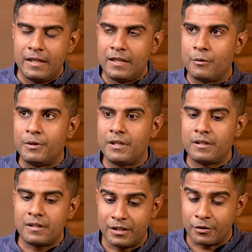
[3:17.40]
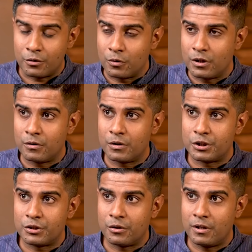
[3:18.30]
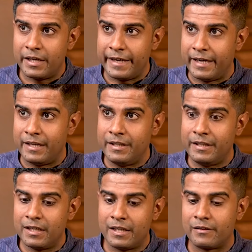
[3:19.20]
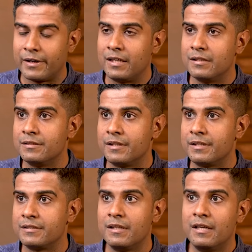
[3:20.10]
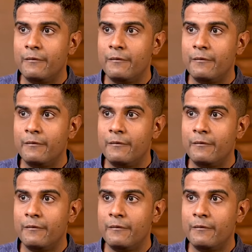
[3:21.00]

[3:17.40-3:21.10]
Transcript: Now here, your total cholesterol, LDL and triglycerides,